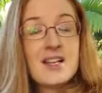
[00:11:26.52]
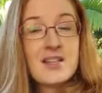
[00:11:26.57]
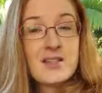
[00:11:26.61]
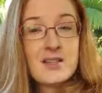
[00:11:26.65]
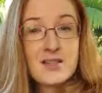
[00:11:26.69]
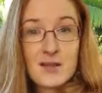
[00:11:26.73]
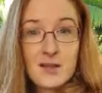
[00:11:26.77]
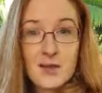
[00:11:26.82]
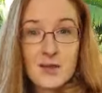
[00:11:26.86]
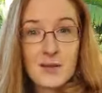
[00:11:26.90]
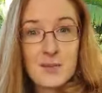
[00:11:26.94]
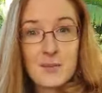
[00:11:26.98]

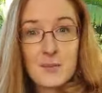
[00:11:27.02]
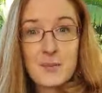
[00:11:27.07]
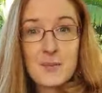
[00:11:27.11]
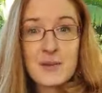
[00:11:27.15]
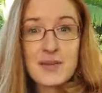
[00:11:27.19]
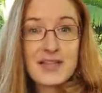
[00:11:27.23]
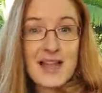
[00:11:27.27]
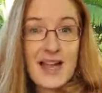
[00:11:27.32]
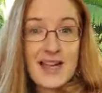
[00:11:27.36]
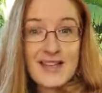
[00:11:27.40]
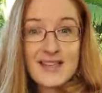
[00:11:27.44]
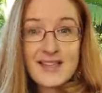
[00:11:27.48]
to
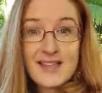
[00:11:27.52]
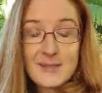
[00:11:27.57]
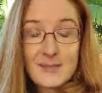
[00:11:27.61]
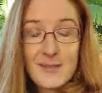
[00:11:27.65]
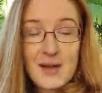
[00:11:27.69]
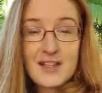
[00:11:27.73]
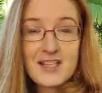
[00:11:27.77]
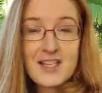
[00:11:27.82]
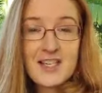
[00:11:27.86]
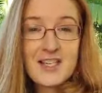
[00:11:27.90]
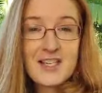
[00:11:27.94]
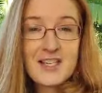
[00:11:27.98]
place in
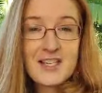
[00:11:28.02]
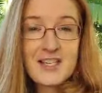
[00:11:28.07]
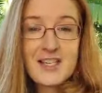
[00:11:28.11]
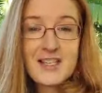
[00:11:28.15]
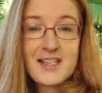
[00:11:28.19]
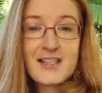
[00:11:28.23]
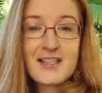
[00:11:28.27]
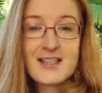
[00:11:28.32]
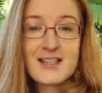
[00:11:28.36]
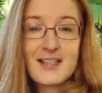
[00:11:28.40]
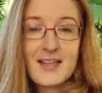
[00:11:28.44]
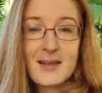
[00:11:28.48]
mud
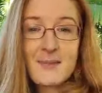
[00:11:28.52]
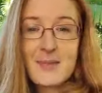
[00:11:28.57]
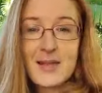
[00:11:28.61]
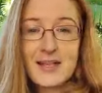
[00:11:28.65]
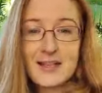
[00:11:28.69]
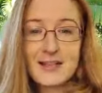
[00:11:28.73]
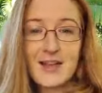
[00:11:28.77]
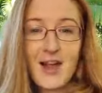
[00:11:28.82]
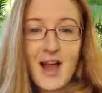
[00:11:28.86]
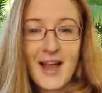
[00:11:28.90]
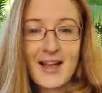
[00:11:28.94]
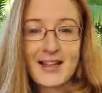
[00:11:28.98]
kitchens, give me
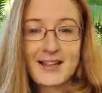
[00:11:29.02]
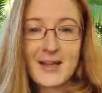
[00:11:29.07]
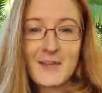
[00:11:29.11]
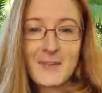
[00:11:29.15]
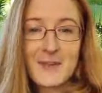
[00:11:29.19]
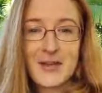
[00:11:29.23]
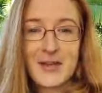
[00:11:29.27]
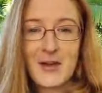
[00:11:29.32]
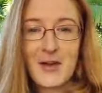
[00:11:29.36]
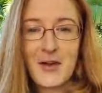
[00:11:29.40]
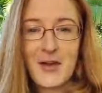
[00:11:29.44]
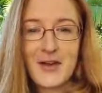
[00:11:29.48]
a like, let
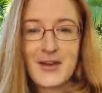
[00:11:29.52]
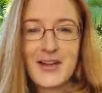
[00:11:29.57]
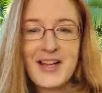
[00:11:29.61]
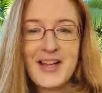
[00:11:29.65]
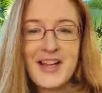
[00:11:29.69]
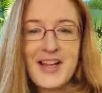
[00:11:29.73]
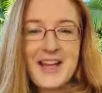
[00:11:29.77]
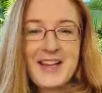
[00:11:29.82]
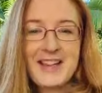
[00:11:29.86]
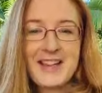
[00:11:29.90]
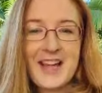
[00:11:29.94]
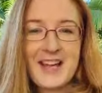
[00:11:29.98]
me know
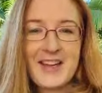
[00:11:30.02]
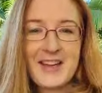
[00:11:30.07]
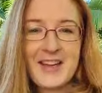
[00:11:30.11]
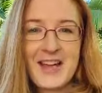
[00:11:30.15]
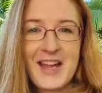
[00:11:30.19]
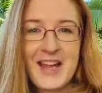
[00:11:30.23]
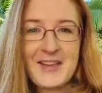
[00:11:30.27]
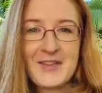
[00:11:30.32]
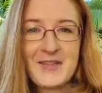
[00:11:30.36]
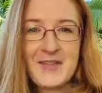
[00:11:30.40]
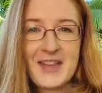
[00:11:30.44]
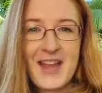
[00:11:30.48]
that you're
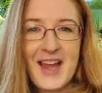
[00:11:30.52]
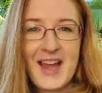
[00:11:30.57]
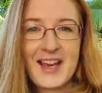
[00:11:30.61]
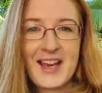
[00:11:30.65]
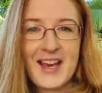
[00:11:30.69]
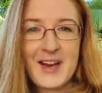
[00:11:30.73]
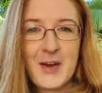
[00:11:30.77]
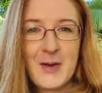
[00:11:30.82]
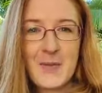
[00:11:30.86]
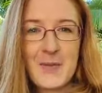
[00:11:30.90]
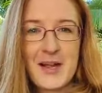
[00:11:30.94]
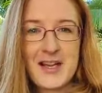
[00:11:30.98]
keen for that,
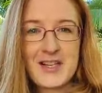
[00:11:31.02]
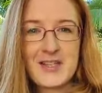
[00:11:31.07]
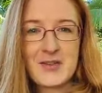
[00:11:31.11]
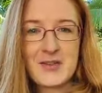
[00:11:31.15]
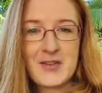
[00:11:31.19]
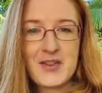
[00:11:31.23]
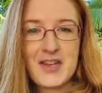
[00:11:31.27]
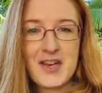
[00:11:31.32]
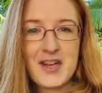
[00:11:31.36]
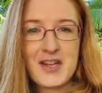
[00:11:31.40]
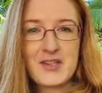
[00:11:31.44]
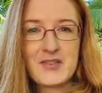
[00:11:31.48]
and I'll make sure
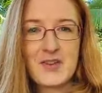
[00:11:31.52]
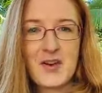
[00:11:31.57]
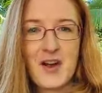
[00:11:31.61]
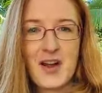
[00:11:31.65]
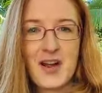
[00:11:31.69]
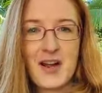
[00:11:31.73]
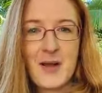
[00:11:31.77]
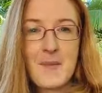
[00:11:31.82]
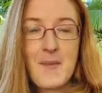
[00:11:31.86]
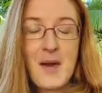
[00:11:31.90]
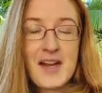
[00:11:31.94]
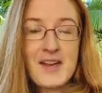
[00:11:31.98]
that I
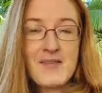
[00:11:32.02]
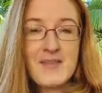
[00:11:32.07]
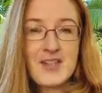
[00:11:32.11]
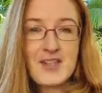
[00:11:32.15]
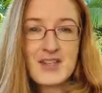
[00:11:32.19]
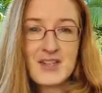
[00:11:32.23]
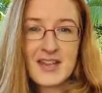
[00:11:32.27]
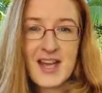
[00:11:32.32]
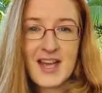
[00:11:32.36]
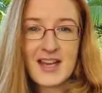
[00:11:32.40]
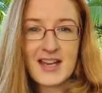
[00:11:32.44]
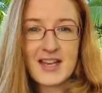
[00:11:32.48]
try. I might even
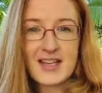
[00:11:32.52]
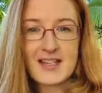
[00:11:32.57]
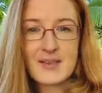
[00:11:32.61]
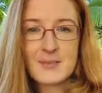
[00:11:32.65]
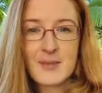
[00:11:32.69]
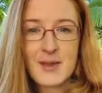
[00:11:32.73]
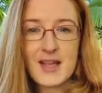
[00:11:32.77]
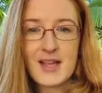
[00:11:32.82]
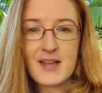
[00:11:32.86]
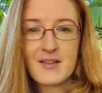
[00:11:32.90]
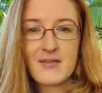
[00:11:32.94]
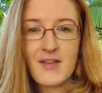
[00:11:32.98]
do that next
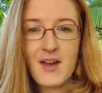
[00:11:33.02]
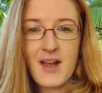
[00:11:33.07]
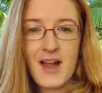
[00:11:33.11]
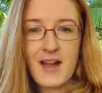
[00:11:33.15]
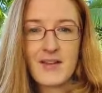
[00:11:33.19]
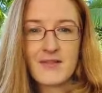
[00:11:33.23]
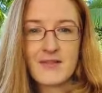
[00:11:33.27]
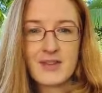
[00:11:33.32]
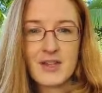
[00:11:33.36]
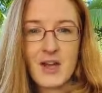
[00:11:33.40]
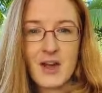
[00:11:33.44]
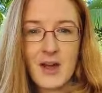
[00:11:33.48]
week if I
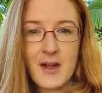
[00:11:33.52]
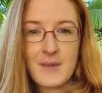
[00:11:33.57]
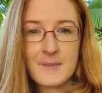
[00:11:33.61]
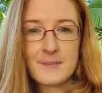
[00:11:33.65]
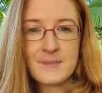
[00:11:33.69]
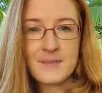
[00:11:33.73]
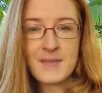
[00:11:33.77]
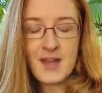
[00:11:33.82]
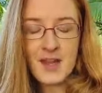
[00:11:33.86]
have time.